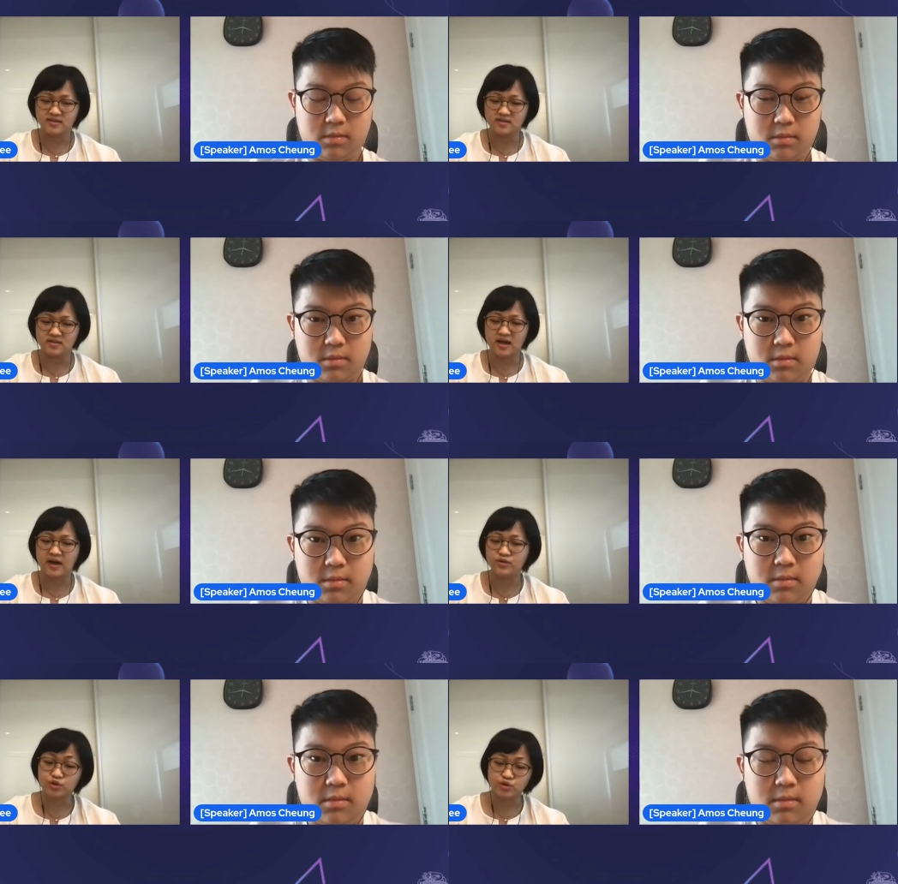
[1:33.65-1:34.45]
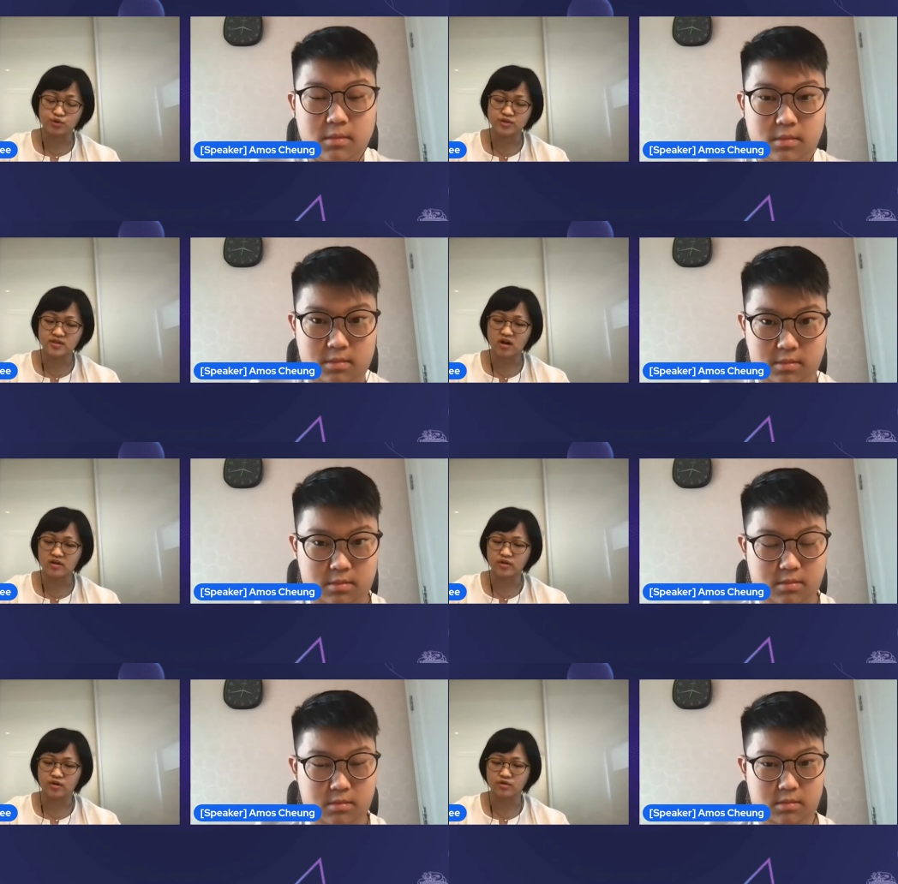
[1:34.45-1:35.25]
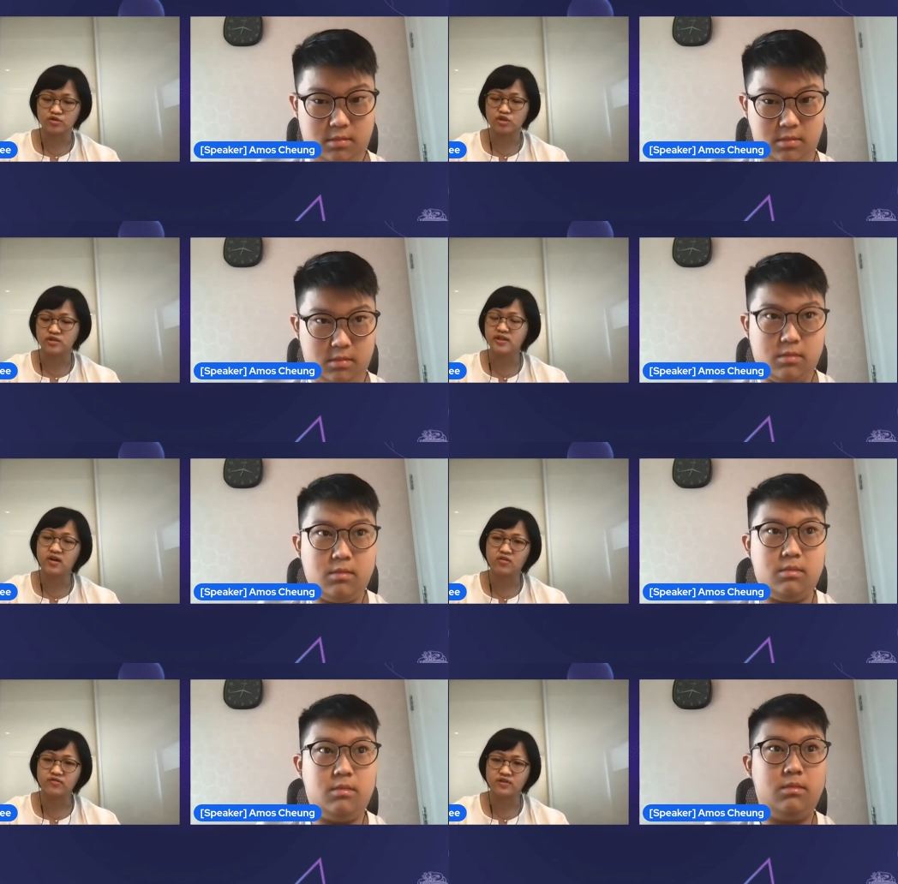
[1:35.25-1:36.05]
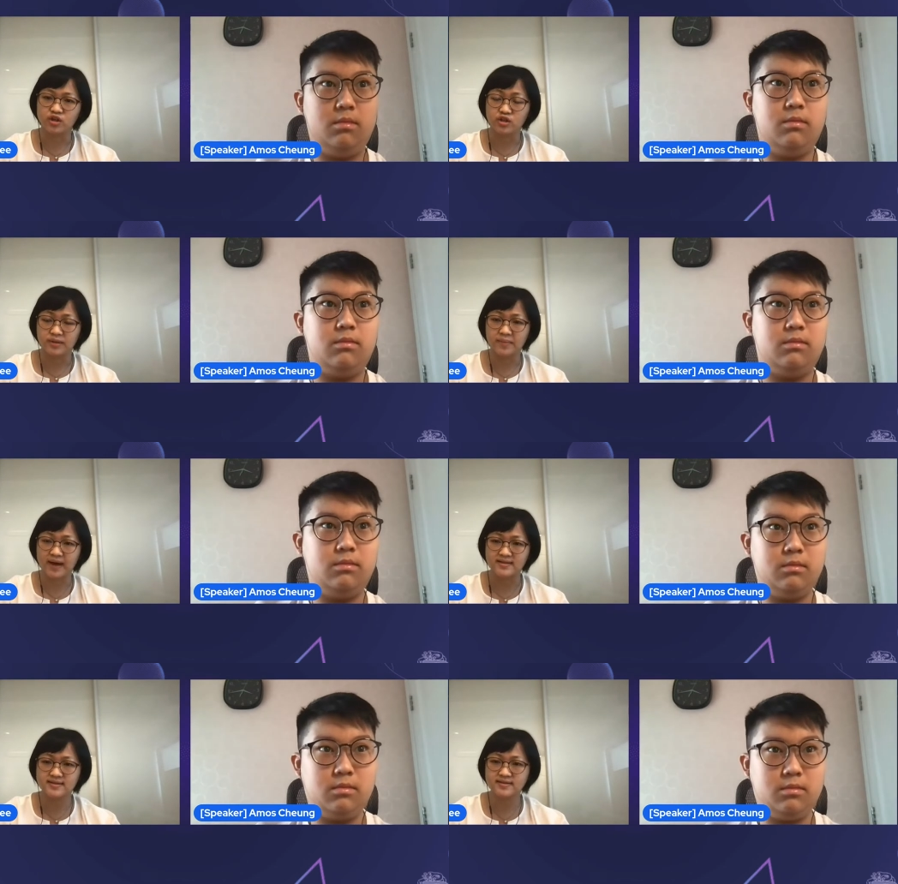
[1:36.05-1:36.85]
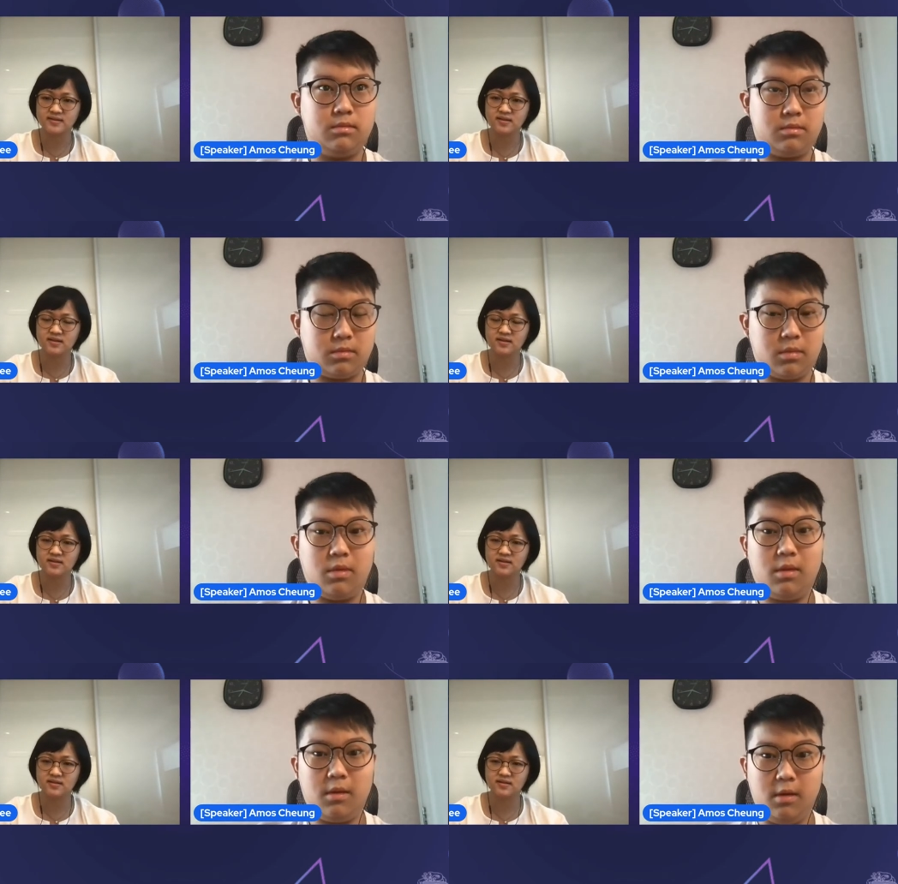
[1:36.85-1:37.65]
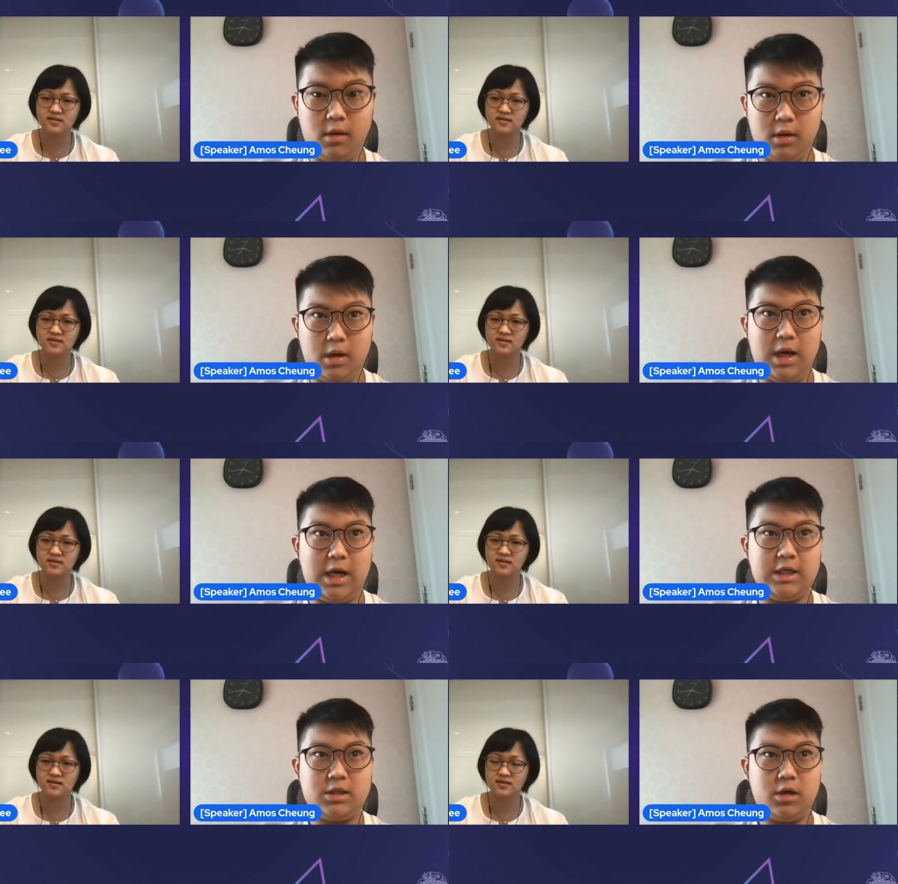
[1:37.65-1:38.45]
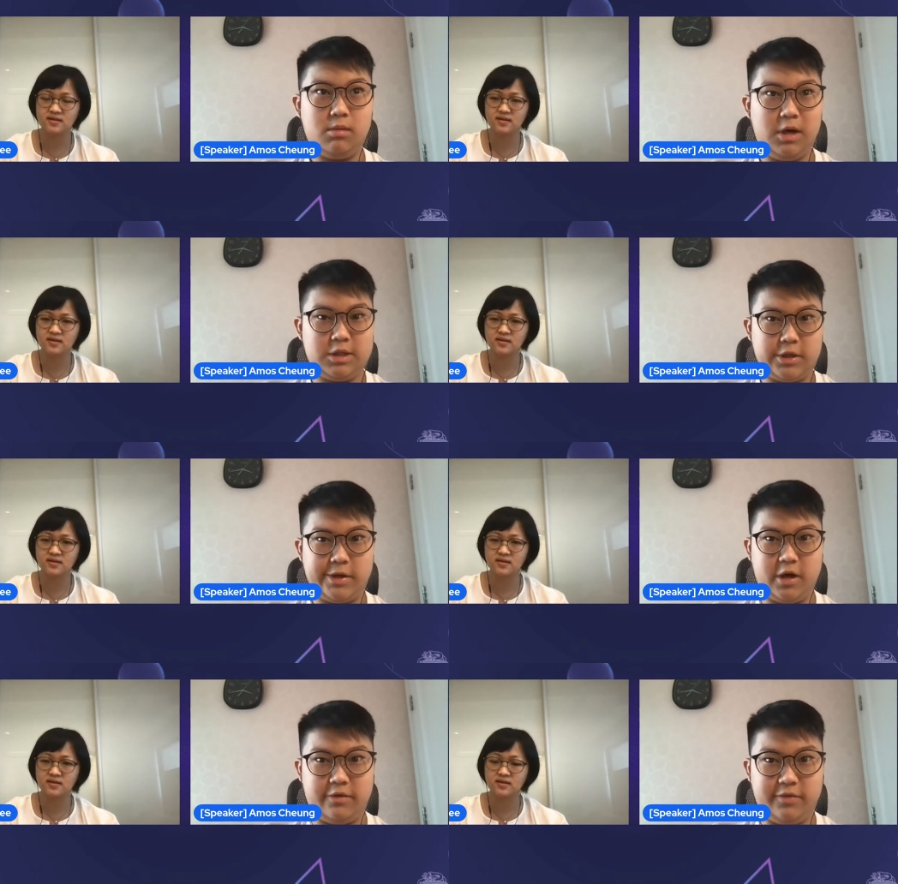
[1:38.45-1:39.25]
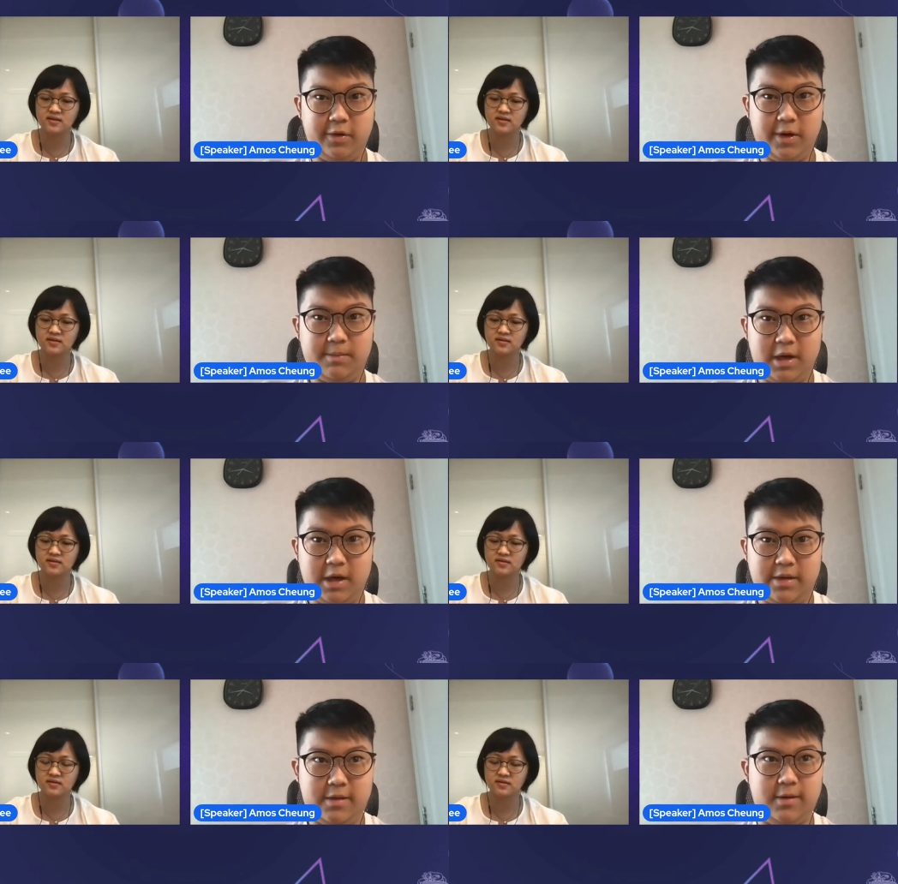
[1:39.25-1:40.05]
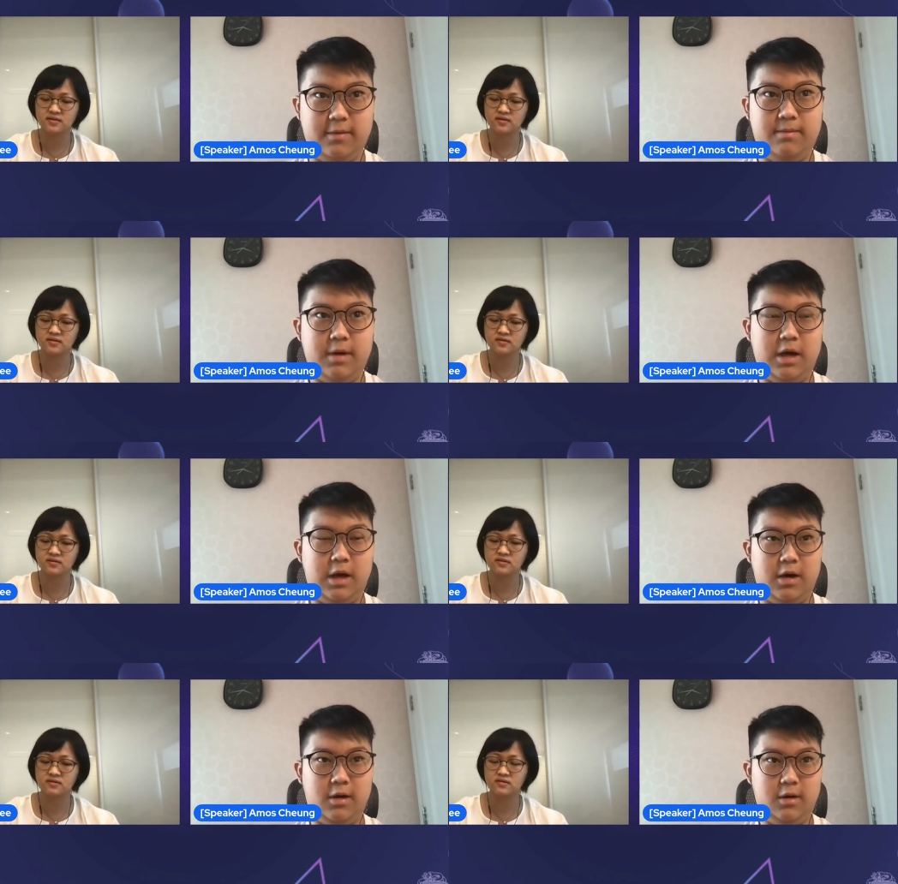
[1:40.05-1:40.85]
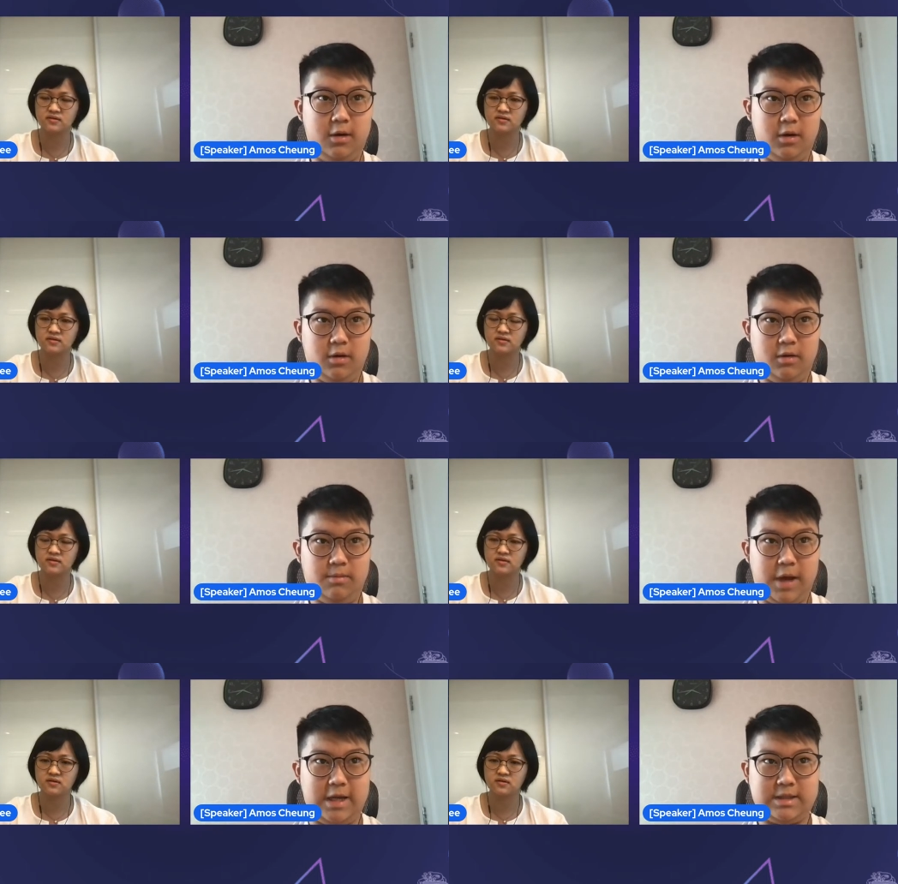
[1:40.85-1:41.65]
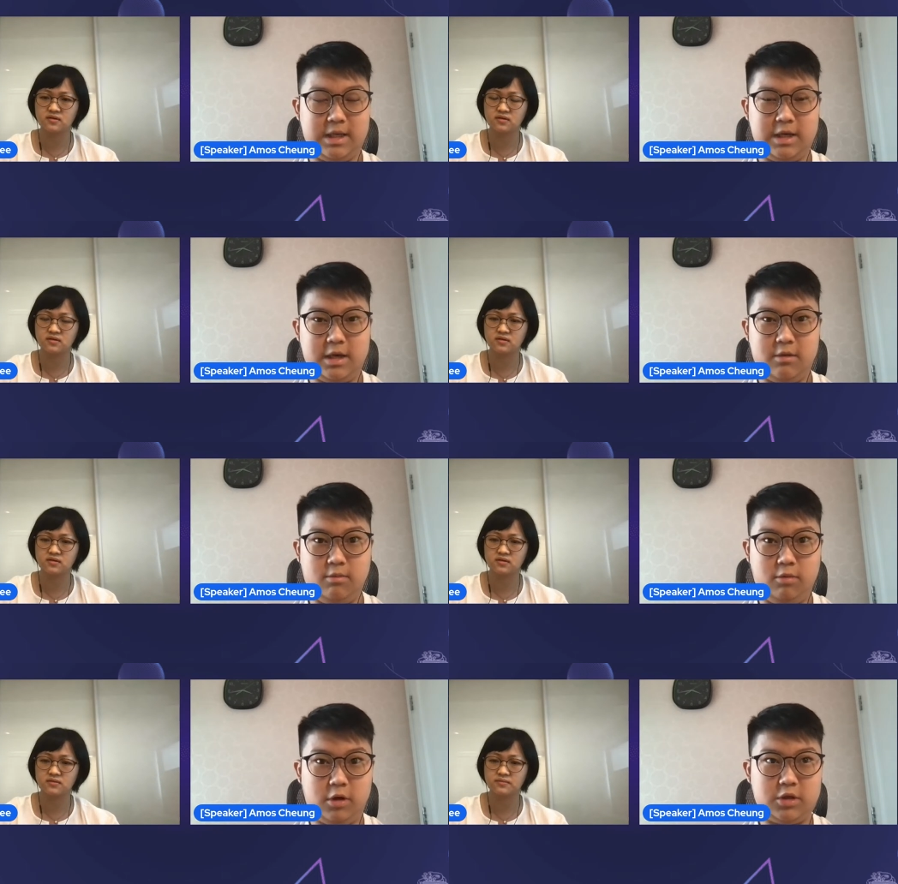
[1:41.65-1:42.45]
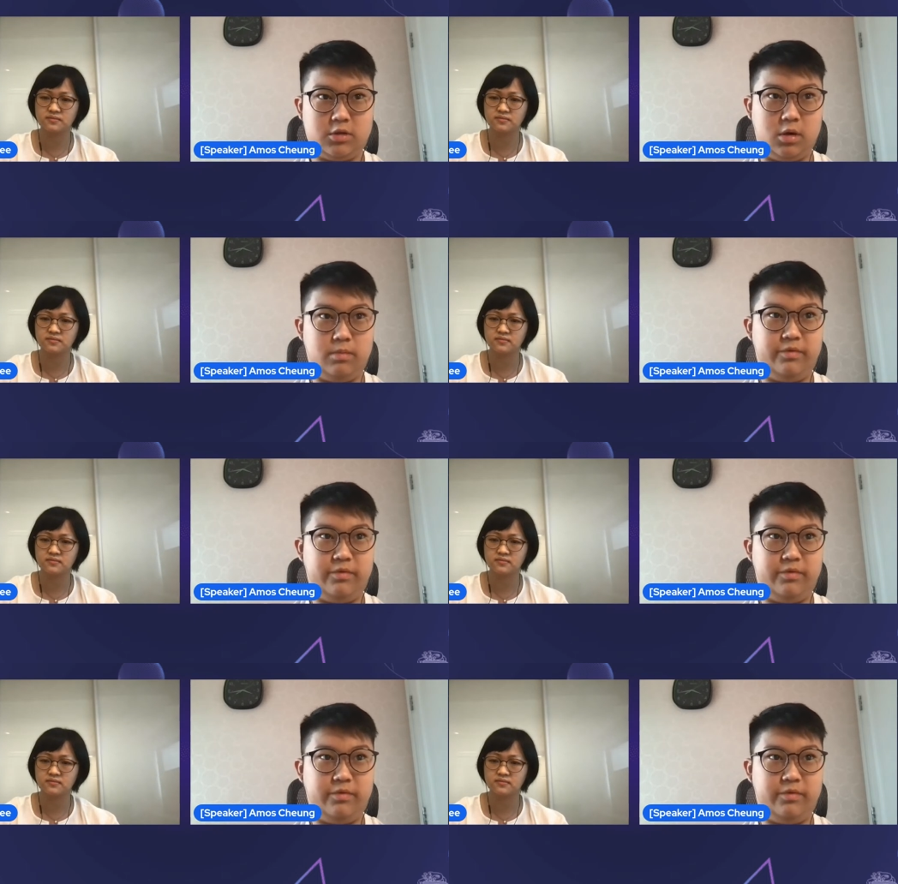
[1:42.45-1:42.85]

Speaker 1: uh, how do you start your journey of learning Python?
Speaker 2: I started my journey of learning Python uh, by attending a workshop